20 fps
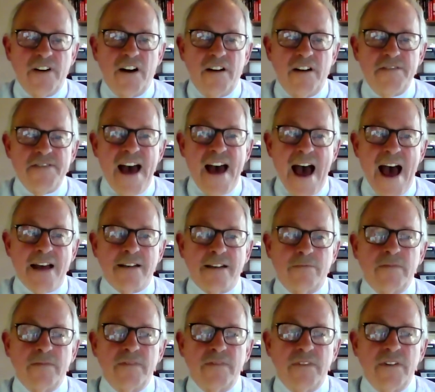of that
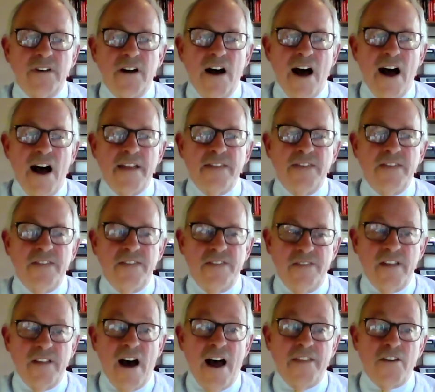on,
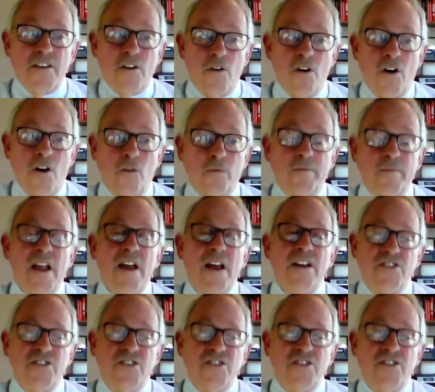on their own.